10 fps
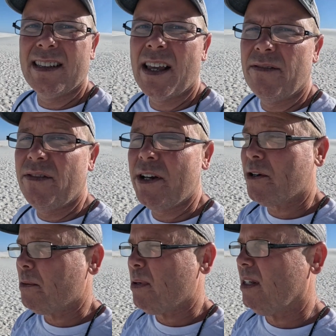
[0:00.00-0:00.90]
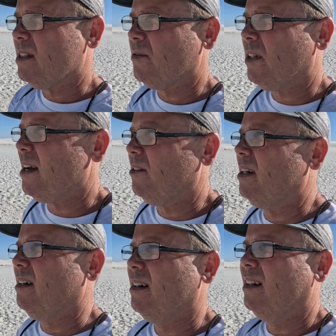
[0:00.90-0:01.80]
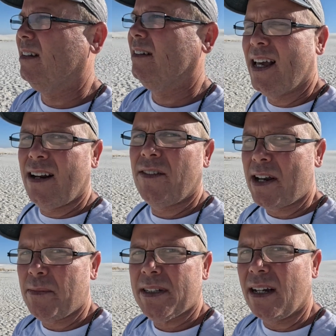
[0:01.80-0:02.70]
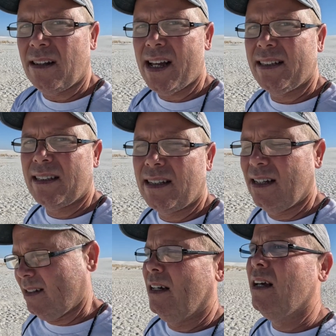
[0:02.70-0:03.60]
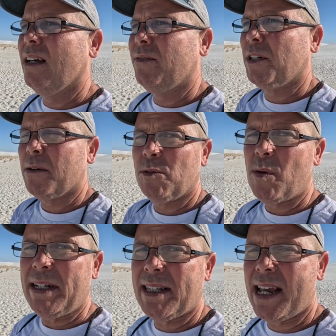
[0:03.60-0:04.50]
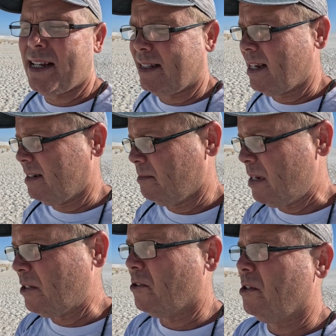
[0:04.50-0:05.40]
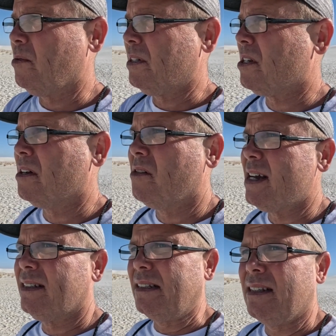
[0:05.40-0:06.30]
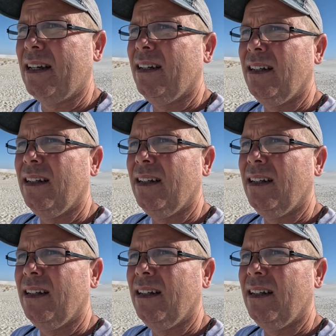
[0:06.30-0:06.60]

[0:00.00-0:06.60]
It's very peaceful out here. And I forgot my sunglasses. If you come to White Sands, make sure you bring sunglasses.